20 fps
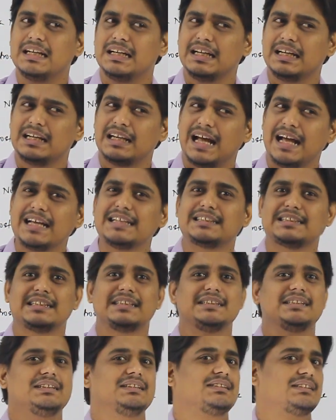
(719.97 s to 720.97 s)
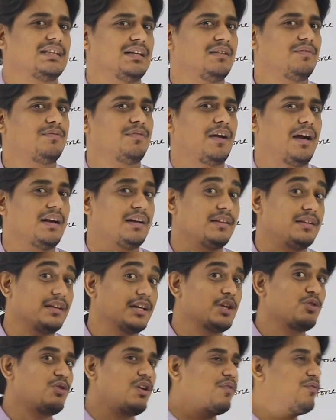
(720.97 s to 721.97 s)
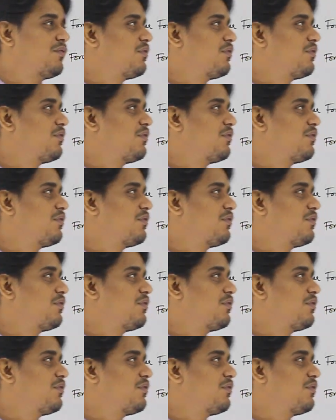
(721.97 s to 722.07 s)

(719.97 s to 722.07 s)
9th standard itself, and there you would have